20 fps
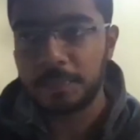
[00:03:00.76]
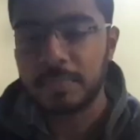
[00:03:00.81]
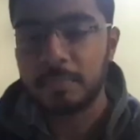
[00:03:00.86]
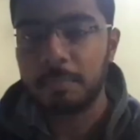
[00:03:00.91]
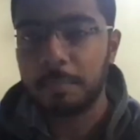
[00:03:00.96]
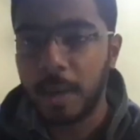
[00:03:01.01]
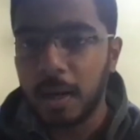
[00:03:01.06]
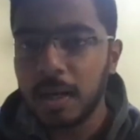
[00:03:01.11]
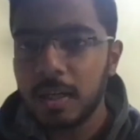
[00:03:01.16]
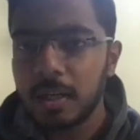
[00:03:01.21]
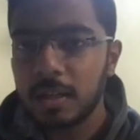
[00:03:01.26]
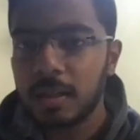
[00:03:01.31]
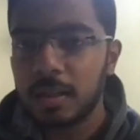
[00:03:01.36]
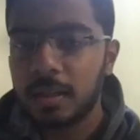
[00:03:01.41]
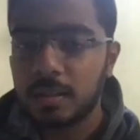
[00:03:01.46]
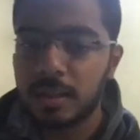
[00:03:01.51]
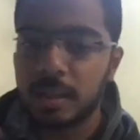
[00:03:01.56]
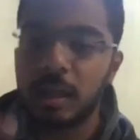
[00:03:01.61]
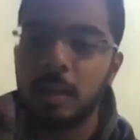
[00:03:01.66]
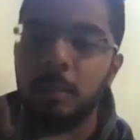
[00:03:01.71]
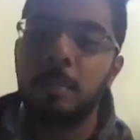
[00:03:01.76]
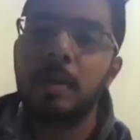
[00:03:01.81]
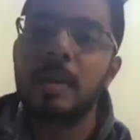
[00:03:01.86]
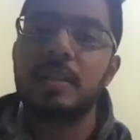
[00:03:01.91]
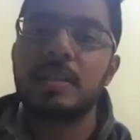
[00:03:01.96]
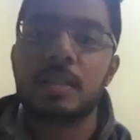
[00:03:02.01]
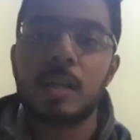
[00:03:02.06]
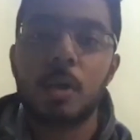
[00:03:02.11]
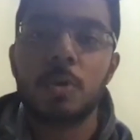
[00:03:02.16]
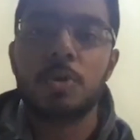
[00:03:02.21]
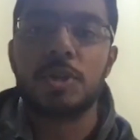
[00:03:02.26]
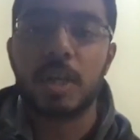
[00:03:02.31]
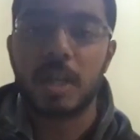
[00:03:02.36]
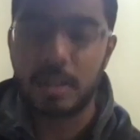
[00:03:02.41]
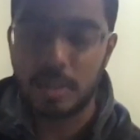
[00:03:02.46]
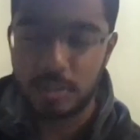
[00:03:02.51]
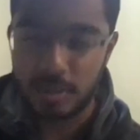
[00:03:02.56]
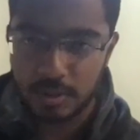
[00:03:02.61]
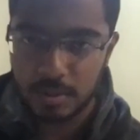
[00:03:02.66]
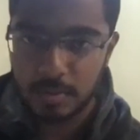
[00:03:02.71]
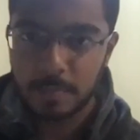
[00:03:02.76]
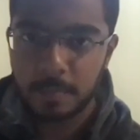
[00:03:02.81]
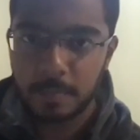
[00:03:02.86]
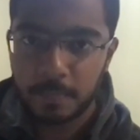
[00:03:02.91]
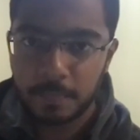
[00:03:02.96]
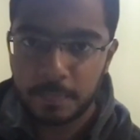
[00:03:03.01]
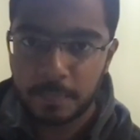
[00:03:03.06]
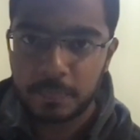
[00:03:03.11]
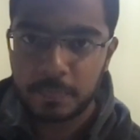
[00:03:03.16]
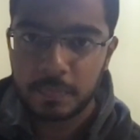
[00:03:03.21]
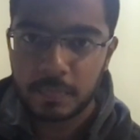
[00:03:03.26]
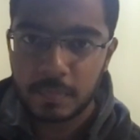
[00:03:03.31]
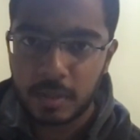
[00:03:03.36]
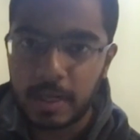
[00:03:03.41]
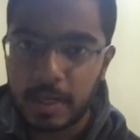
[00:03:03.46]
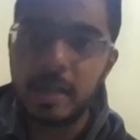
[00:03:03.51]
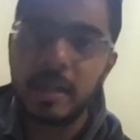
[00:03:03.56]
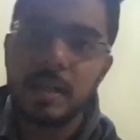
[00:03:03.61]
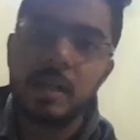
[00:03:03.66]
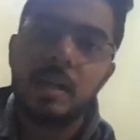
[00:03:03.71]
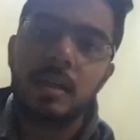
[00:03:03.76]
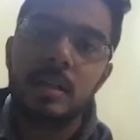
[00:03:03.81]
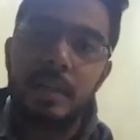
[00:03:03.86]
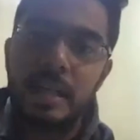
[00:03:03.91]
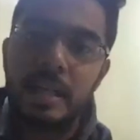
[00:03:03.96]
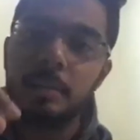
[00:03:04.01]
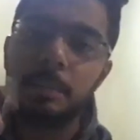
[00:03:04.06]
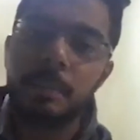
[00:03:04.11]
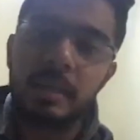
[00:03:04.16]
But the number is now changed. Right? 10